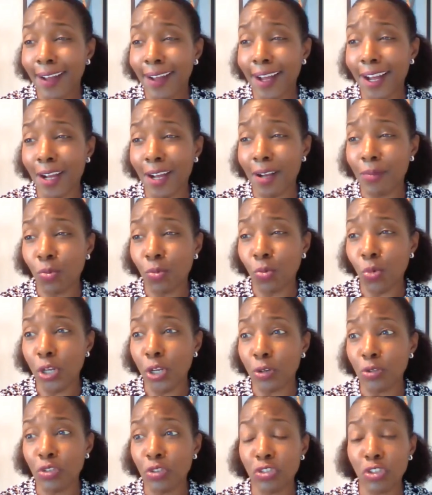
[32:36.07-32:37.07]
Um, we
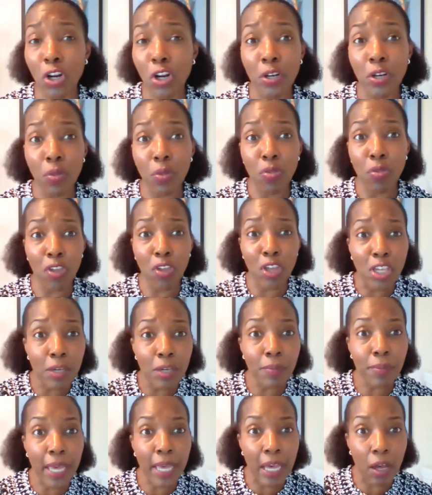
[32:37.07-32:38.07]
are starting to think
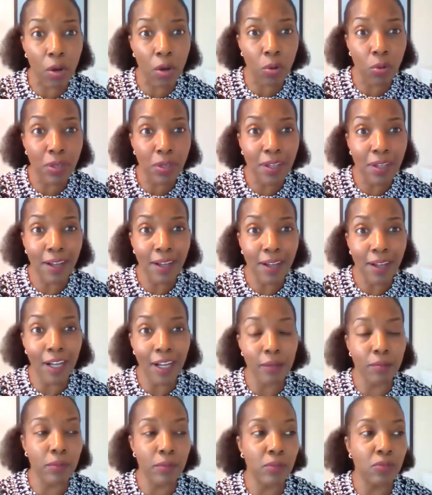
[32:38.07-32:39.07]
about
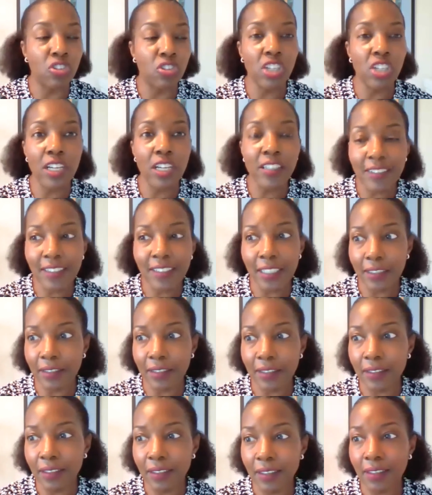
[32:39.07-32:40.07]
um,
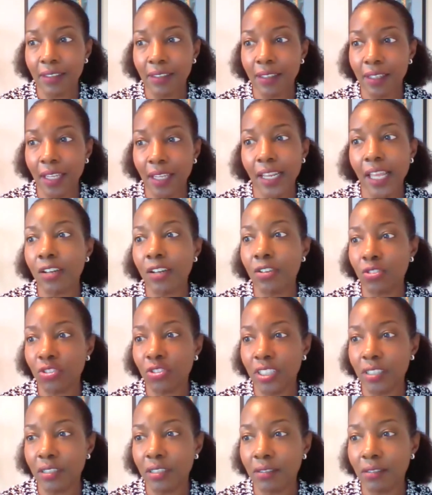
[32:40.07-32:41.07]
justice and
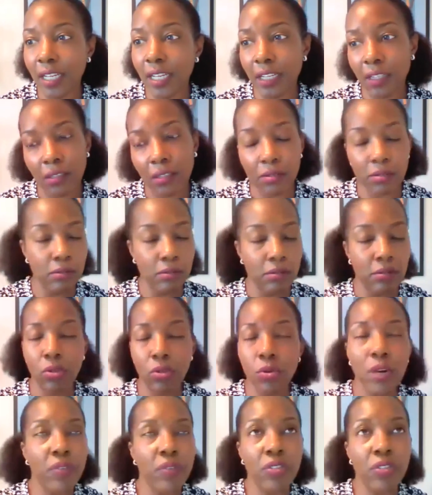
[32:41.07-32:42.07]
energy. Like,
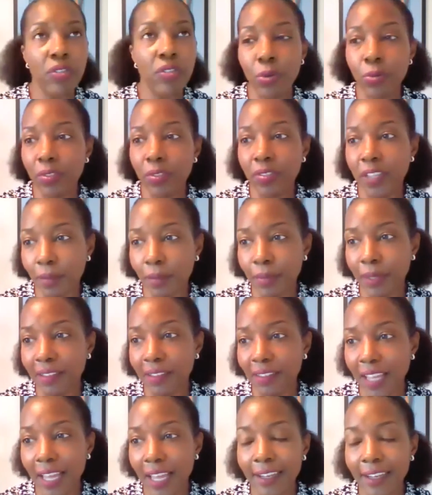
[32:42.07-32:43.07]
whoever thought we would think
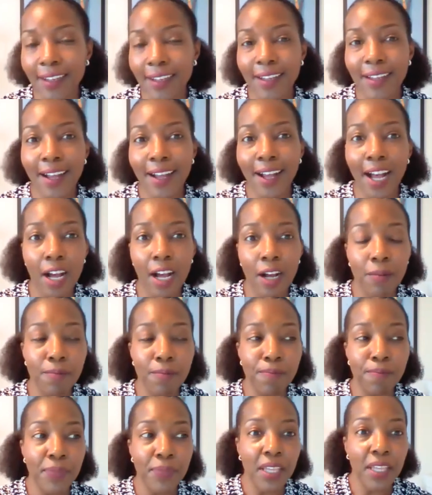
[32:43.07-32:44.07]
about that?
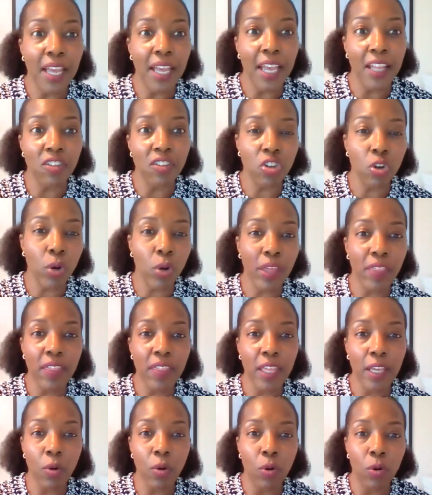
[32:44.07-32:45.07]
Um, and so I
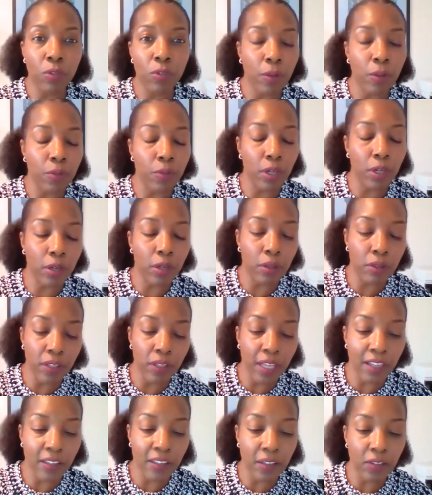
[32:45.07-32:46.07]
think the, the,
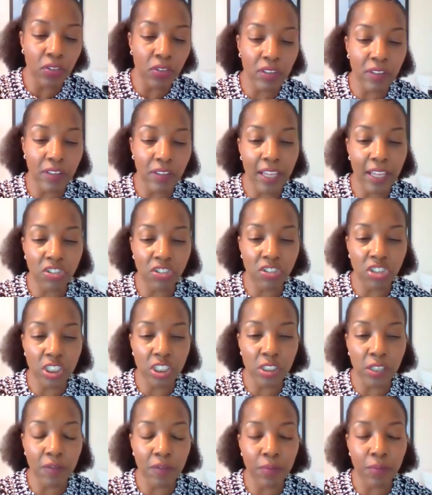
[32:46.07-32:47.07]
the activities of the last
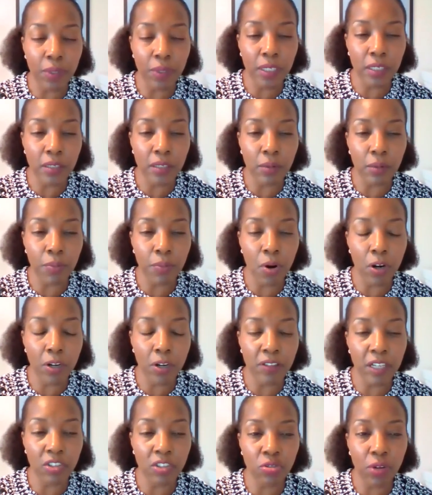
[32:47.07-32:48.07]
year have been part
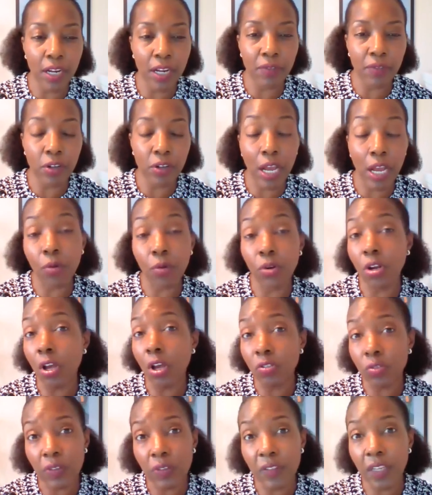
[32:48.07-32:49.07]
of that driver. I would
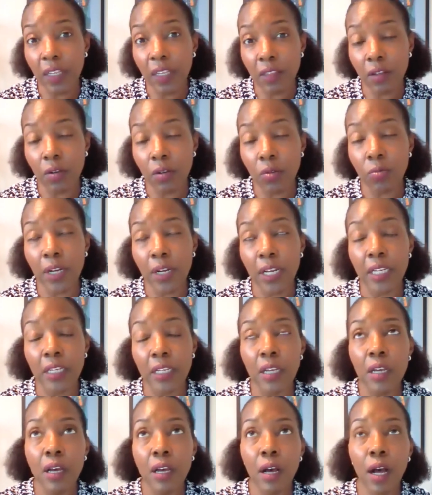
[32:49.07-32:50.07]
also say though, right,
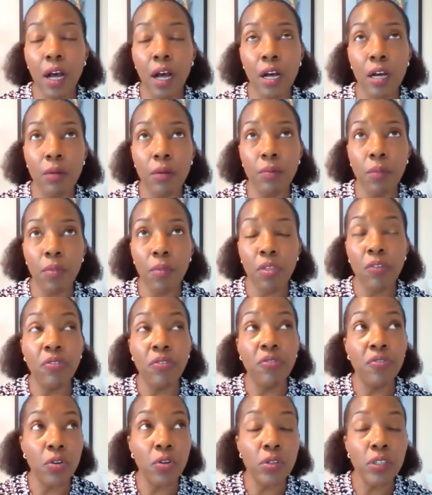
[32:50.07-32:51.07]
um, the
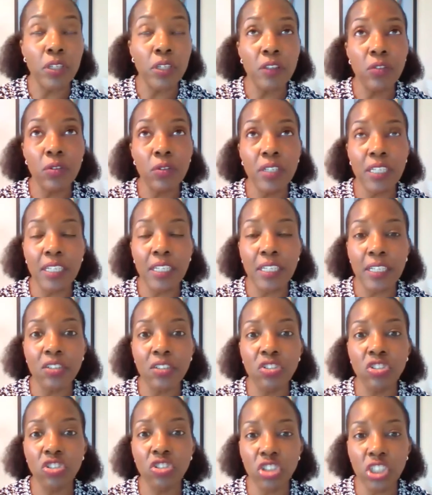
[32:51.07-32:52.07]
focus on
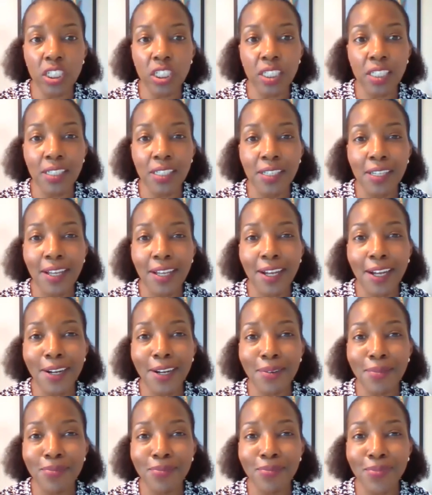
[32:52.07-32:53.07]
ESG
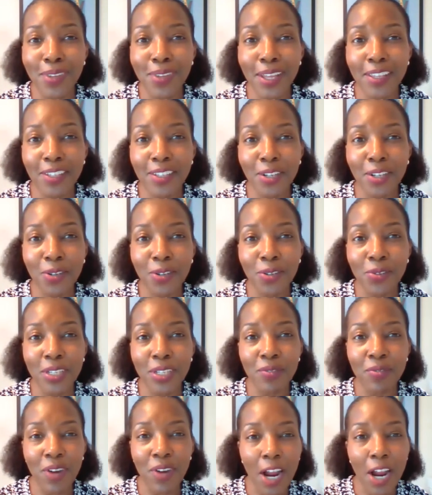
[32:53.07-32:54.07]
um, you know,
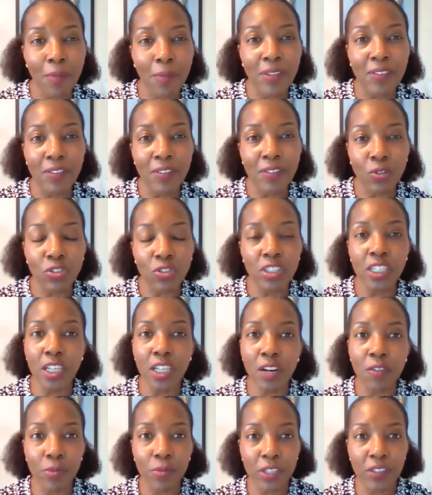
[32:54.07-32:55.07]
environment, social, and
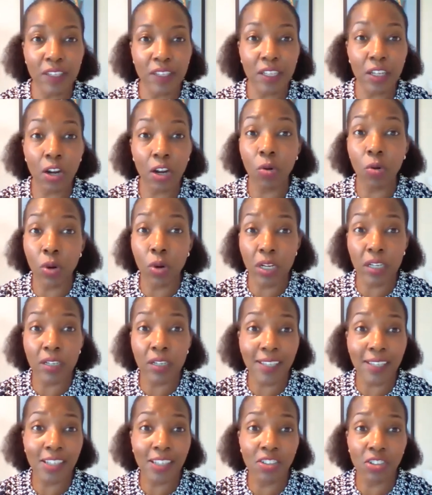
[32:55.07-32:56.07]
governance that our
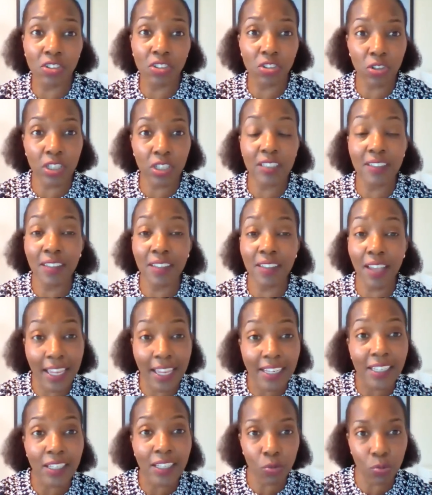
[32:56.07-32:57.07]
organizations are
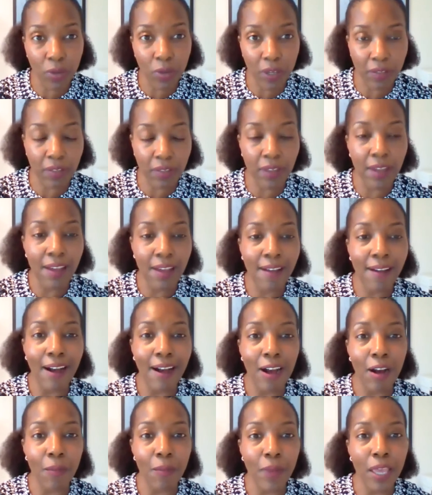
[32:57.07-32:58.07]
contending with
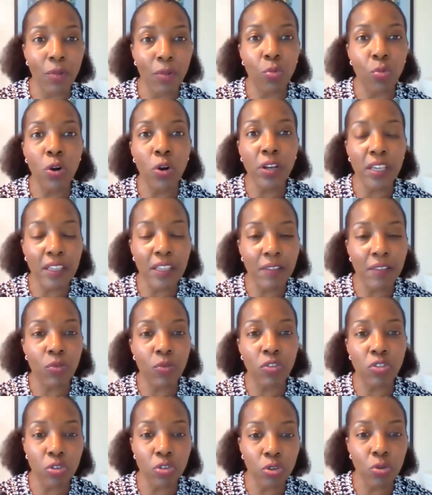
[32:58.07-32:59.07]
um, and working
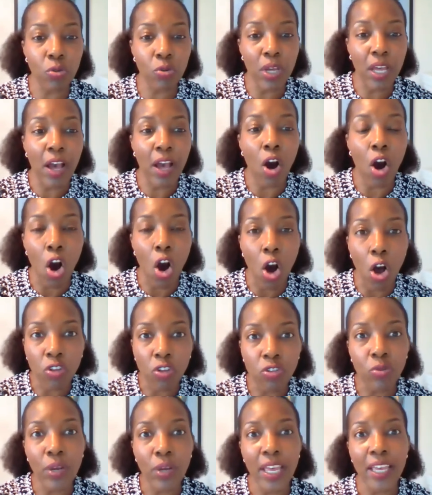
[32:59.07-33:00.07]
through
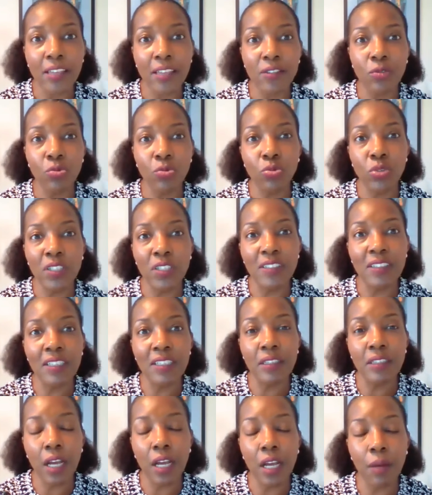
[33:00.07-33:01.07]
also has
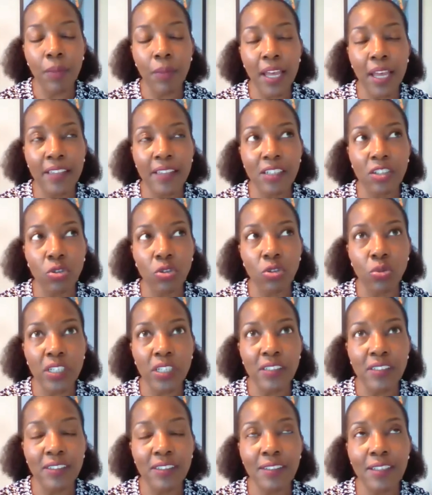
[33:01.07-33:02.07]
risen, um, has
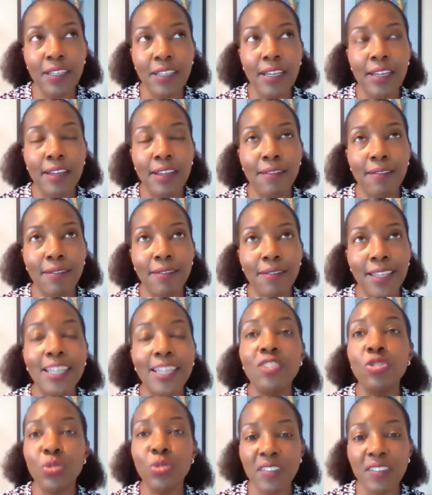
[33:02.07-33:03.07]
increased the
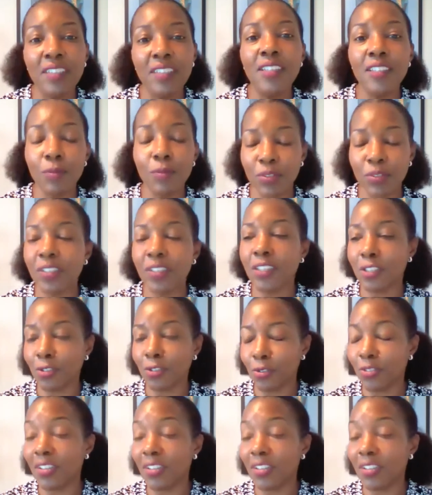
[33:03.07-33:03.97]
interest in this particular